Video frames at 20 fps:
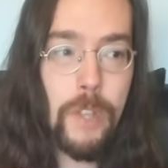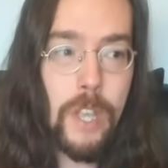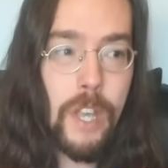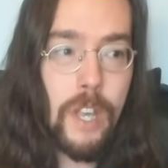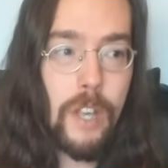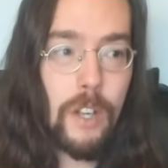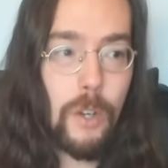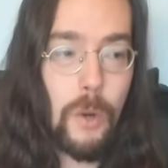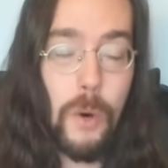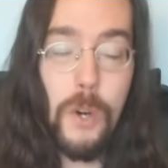
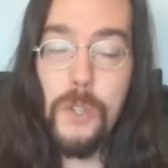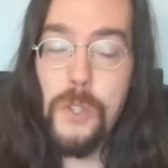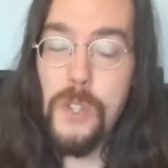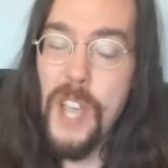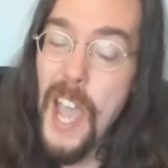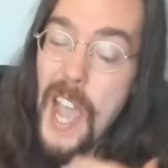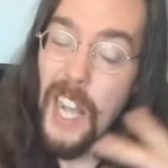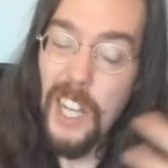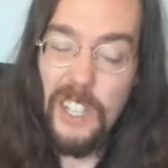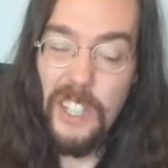Of course,
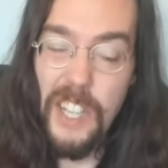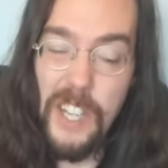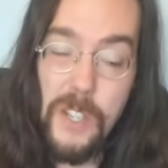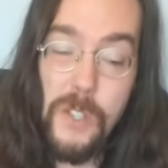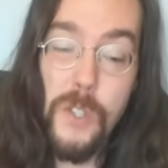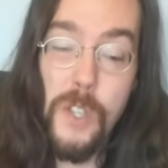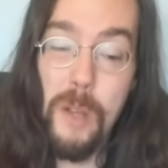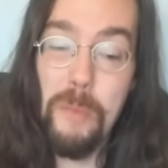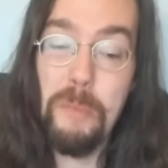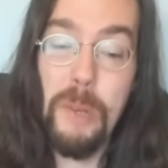heckling
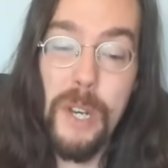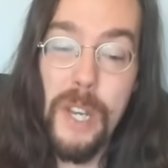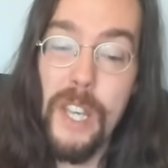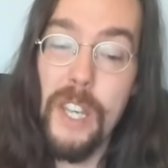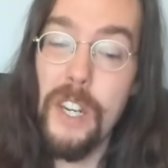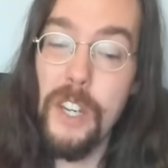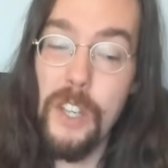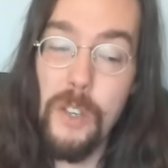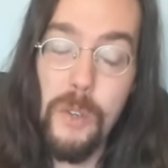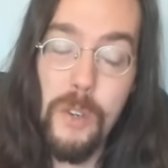somebody
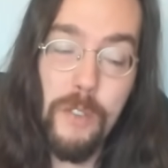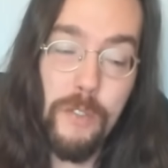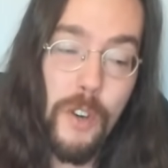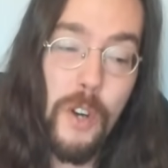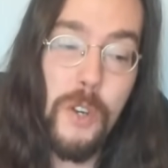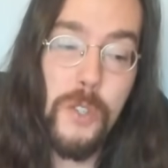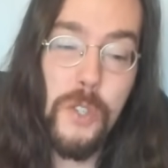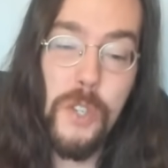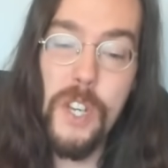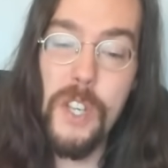in a
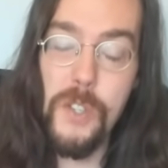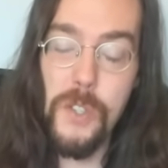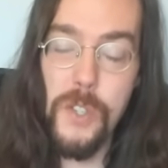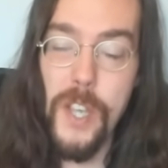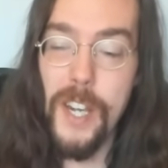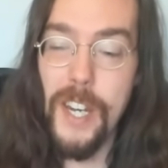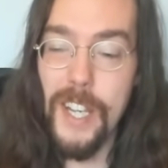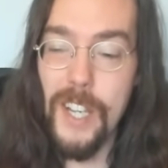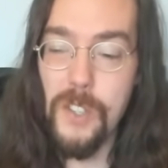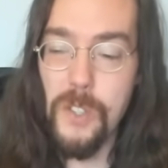university
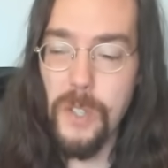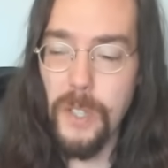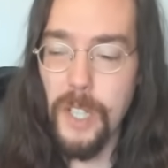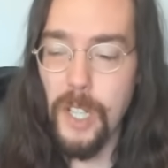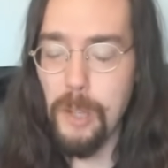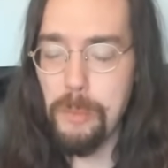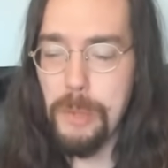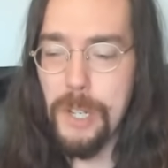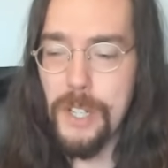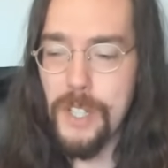setting is a
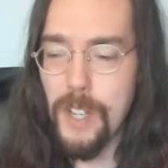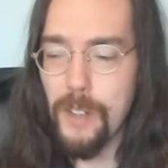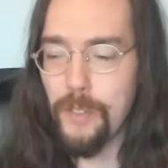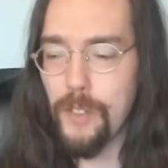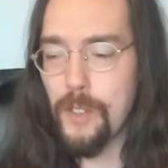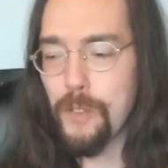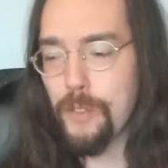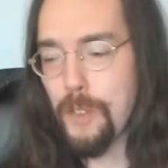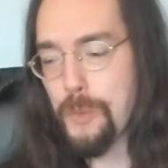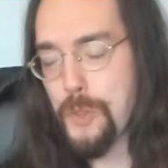little bit
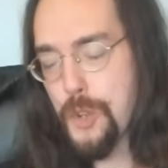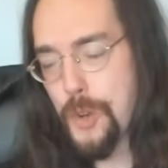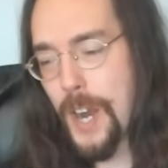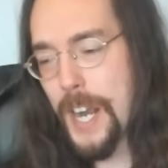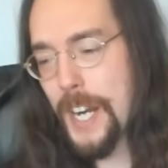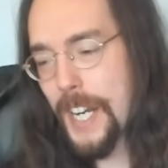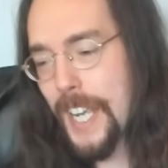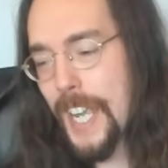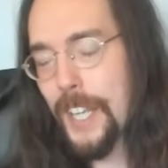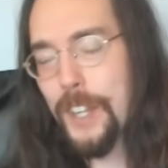different from
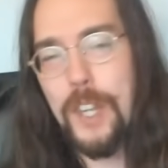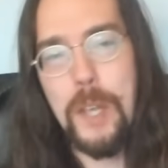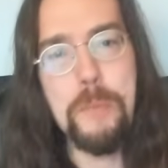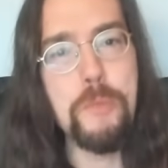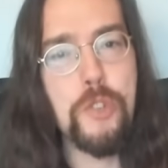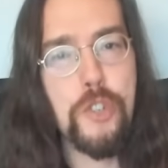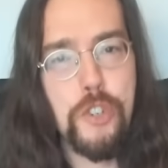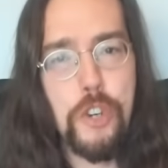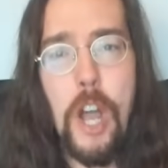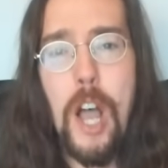trying to get them
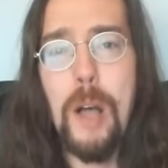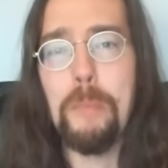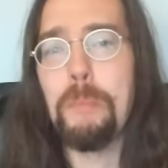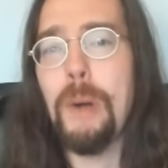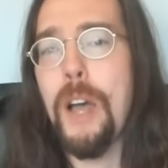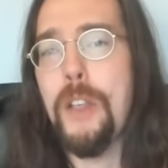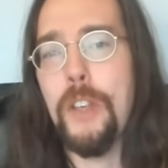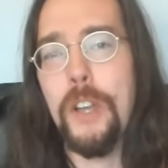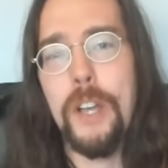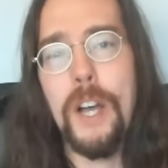shot
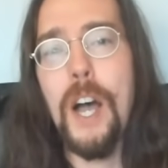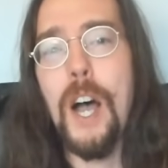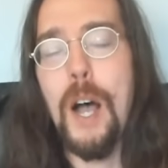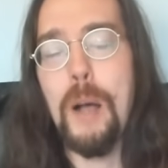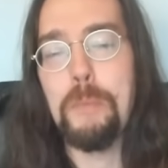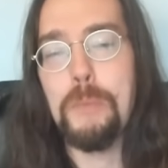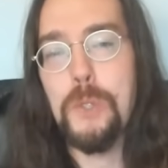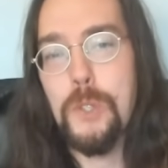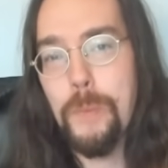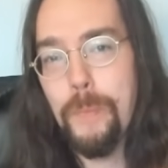by the
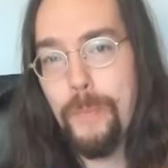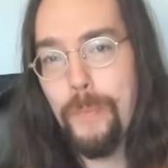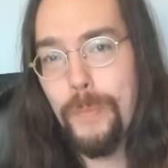cops.